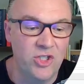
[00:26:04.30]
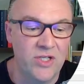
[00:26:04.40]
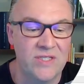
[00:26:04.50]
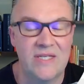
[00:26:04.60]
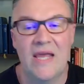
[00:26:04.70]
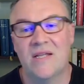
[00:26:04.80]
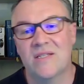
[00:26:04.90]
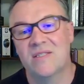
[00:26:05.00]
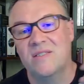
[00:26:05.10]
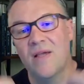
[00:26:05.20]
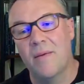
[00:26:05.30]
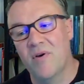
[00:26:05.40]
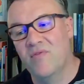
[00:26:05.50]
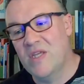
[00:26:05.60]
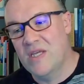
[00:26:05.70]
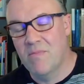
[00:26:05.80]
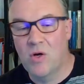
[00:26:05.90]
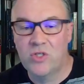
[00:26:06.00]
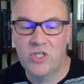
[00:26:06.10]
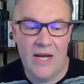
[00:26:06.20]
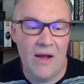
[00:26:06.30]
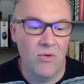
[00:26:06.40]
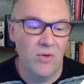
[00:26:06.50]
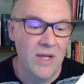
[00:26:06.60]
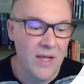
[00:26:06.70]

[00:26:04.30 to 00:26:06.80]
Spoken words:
just takes some of the emotion out,